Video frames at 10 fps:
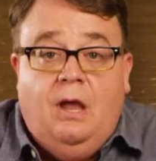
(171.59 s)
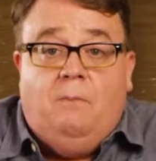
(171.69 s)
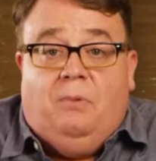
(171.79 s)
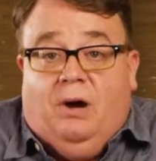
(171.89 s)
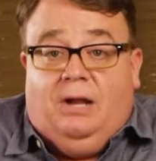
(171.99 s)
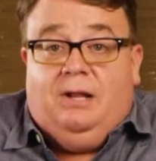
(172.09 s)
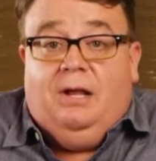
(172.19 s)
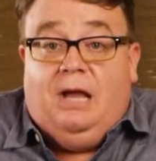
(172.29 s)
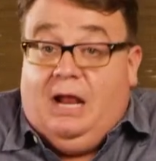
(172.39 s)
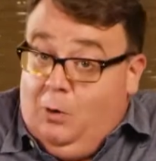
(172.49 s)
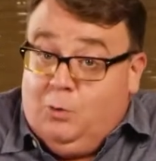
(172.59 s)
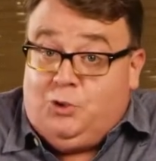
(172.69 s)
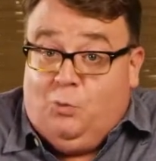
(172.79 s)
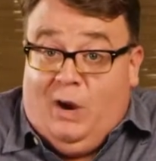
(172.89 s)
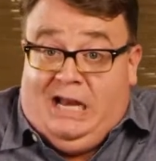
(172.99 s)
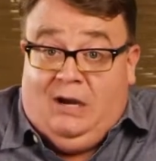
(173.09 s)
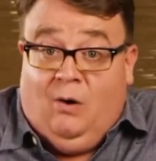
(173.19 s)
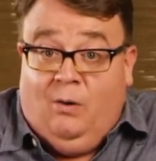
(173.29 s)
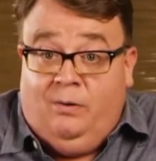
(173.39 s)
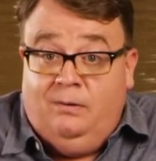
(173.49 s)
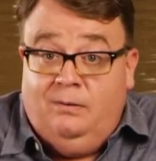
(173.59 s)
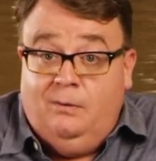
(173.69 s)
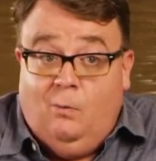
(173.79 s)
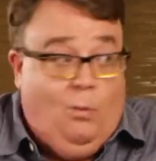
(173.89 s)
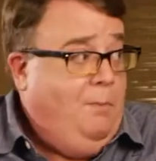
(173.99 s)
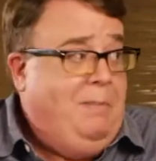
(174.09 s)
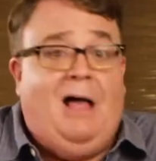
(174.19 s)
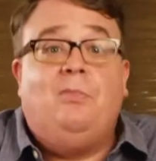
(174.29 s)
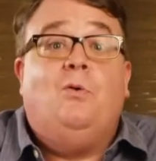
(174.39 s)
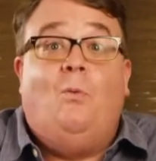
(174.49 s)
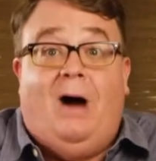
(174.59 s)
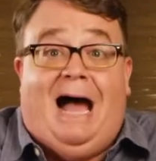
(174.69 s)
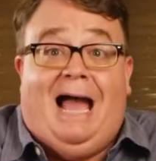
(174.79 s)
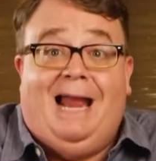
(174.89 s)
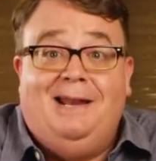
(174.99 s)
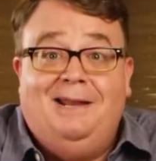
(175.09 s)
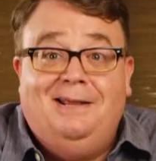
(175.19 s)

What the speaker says: But I know what you're waiting on. What about the wine?